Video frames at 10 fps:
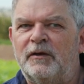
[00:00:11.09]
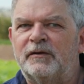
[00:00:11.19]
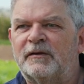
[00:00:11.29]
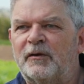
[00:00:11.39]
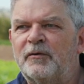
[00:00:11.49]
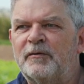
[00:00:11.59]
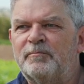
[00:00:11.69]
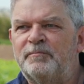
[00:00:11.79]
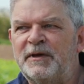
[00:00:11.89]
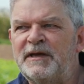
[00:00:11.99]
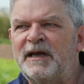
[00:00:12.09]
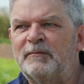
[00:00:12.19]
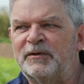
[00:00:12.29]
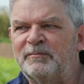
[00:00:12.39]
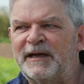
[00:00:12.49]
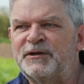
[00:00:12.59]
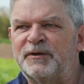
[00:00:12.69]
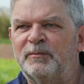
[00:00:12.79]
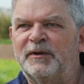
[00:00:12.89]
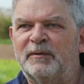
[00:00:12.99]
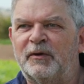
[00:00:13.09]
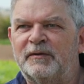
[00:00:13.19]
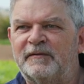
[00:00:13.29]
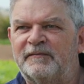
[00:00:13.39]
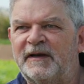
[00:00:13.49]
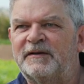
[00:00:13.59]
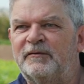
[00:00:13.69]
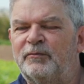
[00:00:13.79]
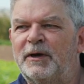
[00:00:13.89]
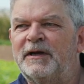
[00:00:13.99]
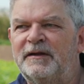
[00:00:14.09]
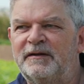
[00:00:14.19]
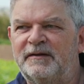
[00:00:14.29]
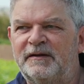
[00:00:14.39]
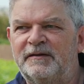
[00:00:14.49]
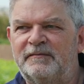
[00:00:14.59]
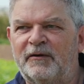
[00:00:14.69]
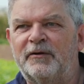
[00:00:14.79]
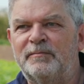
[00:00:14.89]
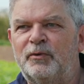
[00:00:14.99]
So being able to manage them in the most effective way is, is very